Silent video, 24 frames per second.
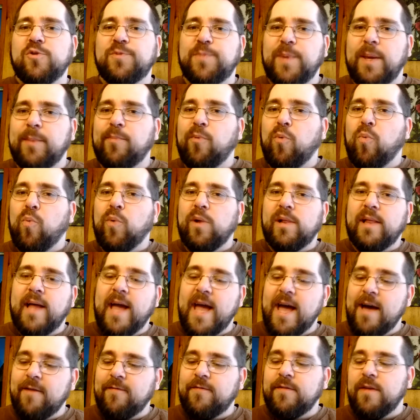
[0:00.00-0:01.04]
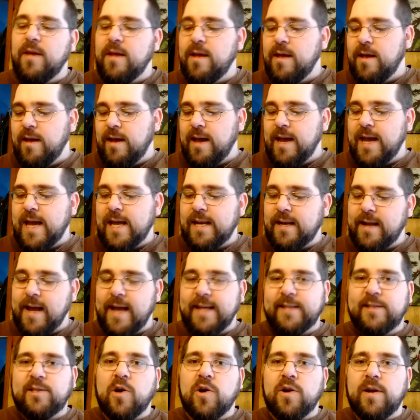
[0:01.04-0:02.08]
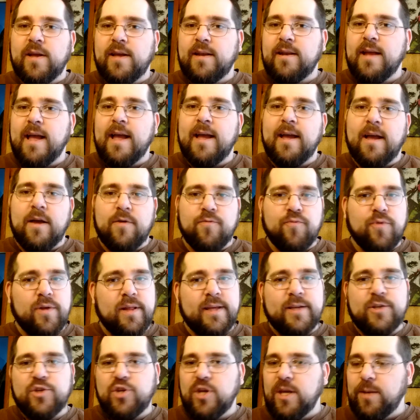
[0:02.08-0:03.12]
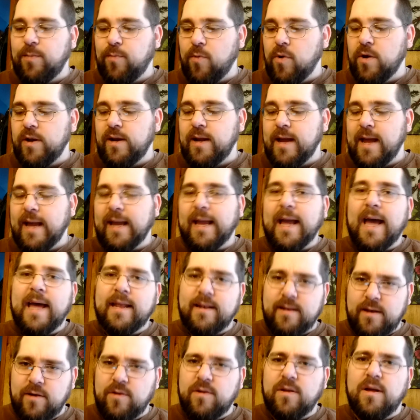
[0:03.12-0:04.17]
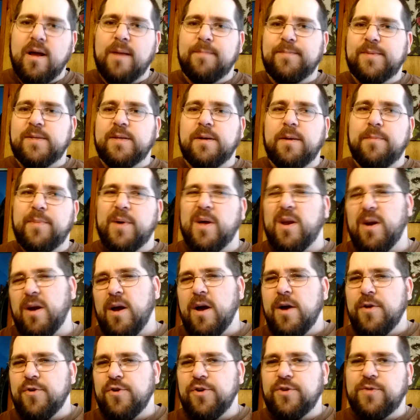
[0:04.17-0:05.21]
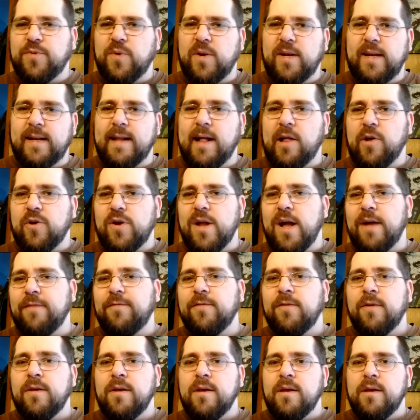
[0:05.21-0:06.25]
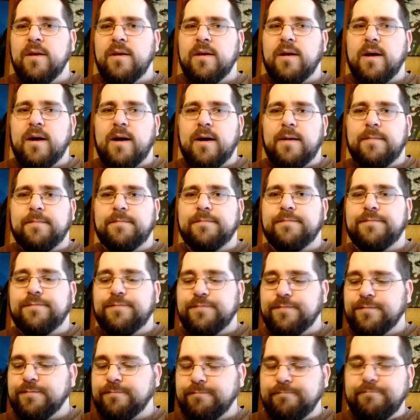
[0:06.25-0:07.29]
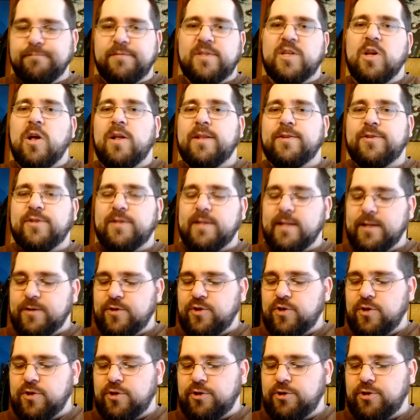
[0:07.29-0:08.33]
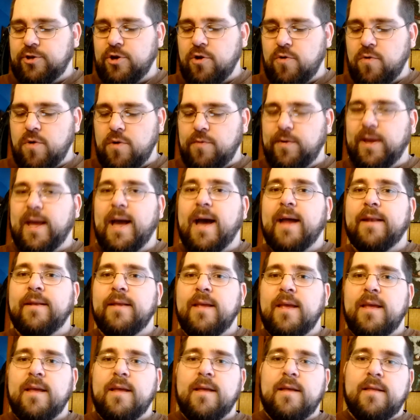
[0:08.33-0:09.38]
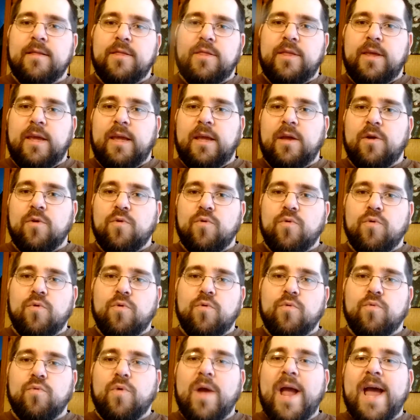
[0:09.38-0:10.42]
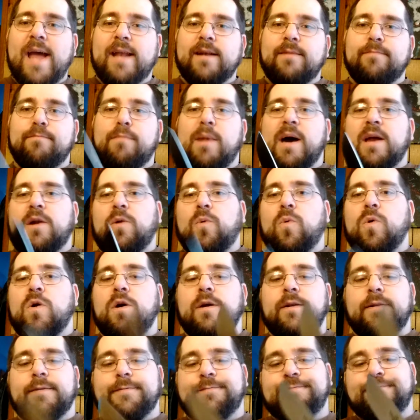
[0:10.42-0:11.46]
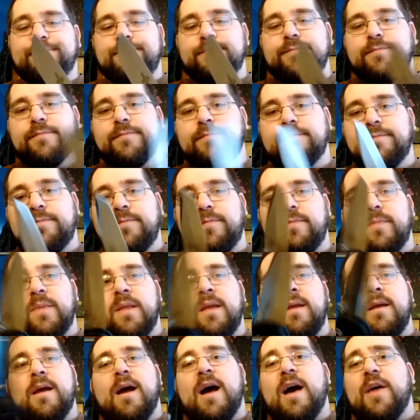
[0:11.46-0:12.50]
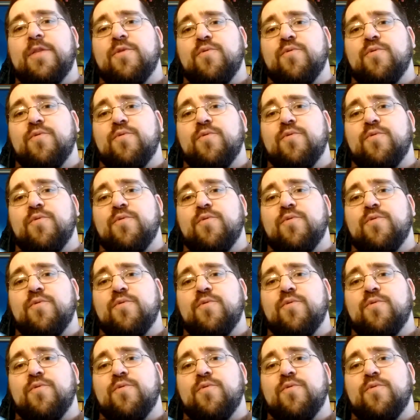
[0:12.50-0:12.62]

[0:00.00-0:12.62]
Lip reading: people will have, and I started a really cheap one, and I got up to about a $120 knife. So let's just show what we got. The Rat Model 1. The